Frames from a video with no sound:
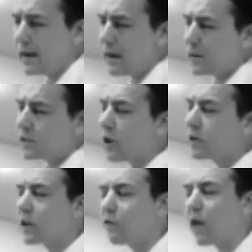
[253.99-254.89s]

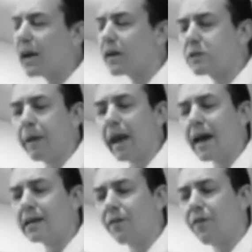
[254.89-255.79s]
Certain thinkers
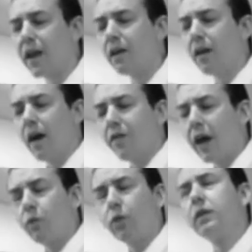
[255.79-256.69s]
began to feel
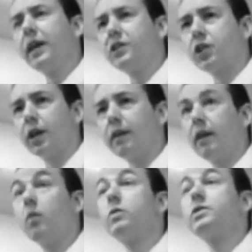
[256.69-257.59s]
that religion
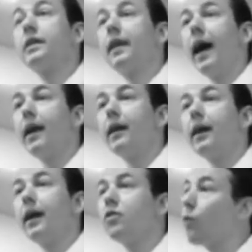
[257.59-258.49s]
was
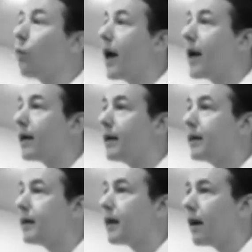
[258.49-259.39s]
getting in the way
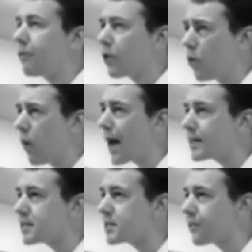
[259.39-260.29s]
of the
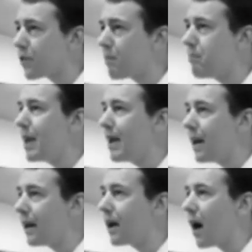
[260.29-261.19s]
quest for the
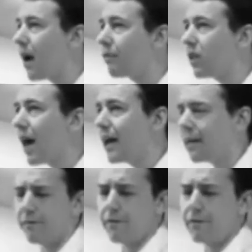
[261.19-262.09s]
meaning of
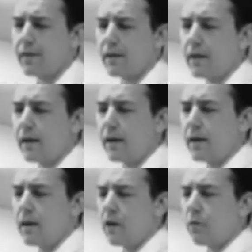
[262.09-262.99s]
life.
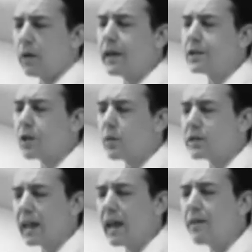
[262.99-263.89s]
Religion
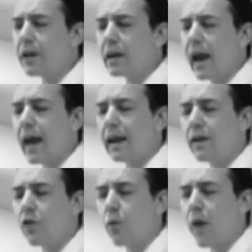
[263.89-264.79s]
was even getting
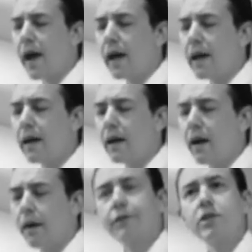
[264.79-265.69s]
in the way
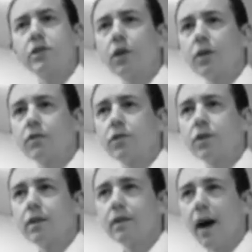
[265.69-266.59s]
of the search
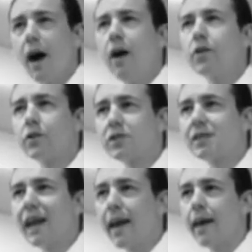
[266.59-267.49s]
to
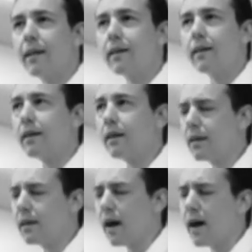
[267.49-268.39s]
understand
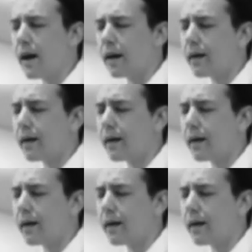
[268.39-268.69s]
God.